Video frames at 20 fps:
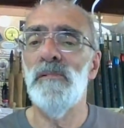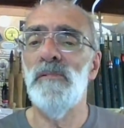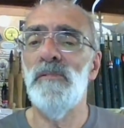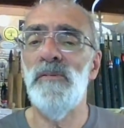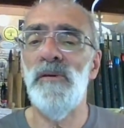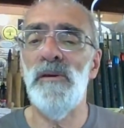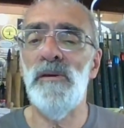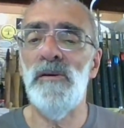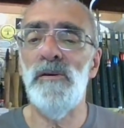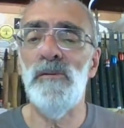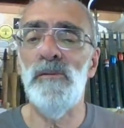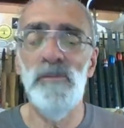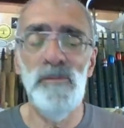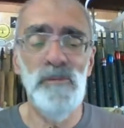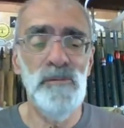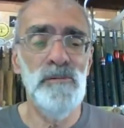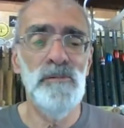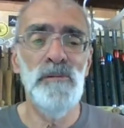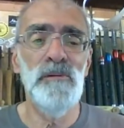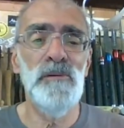thank you.
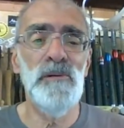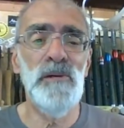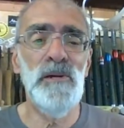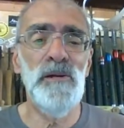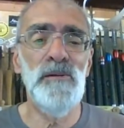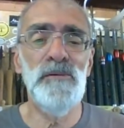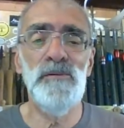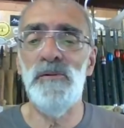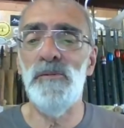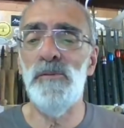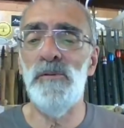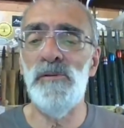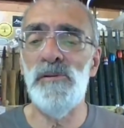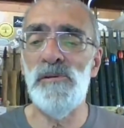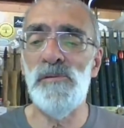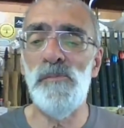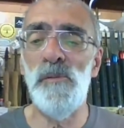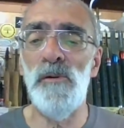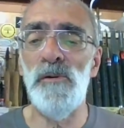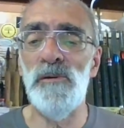I'm glad you were
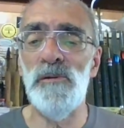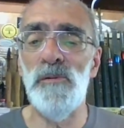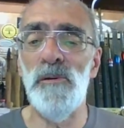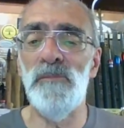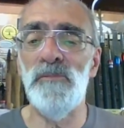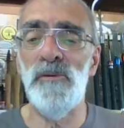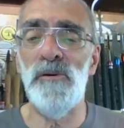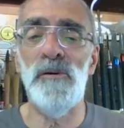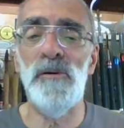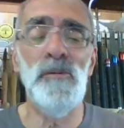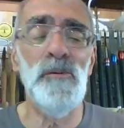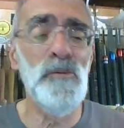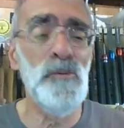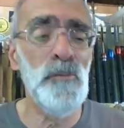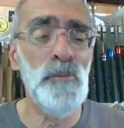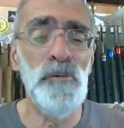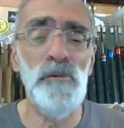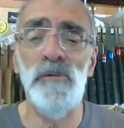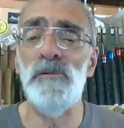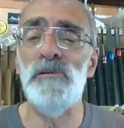inspired to have a go. I
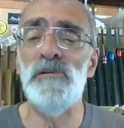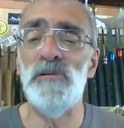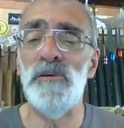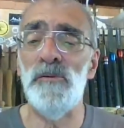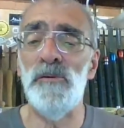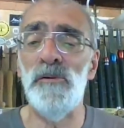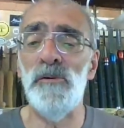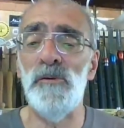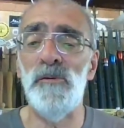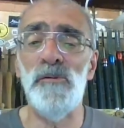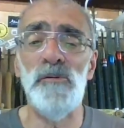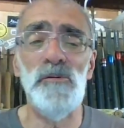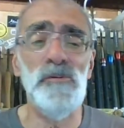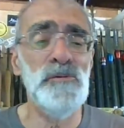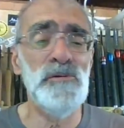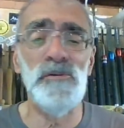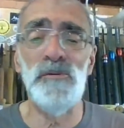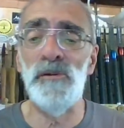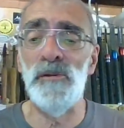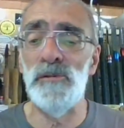hope you're enjoying your
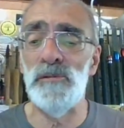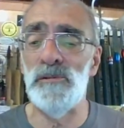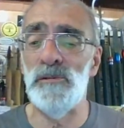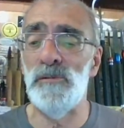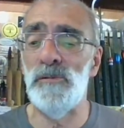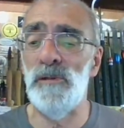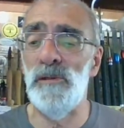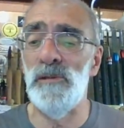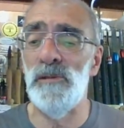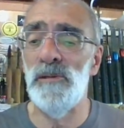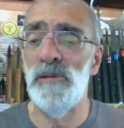turning journey.